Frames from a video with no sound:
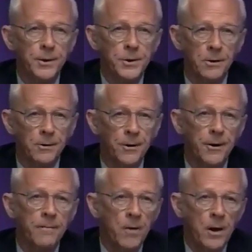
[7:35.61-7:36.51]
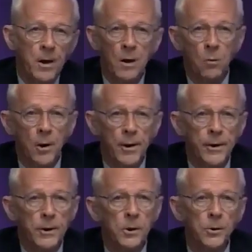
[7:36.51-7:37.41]
as to whether one
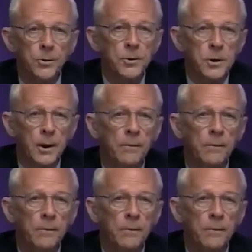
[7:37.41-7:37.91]
of those